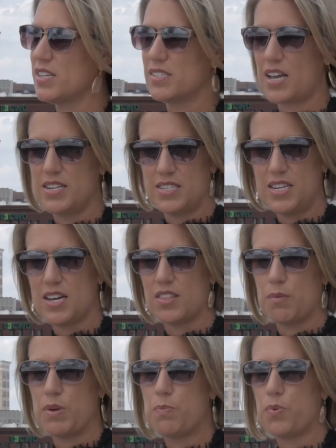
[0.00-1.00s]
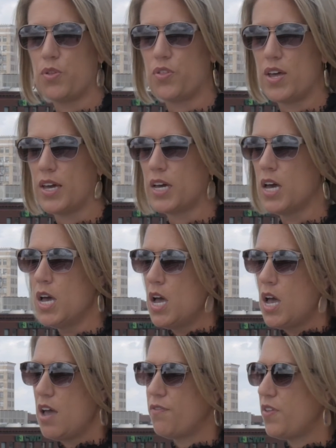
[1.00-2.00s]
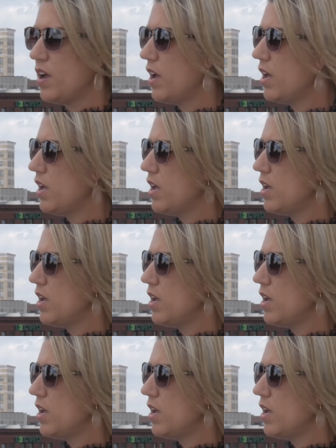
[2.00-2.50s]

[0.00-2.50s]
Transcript: this idea that people think if they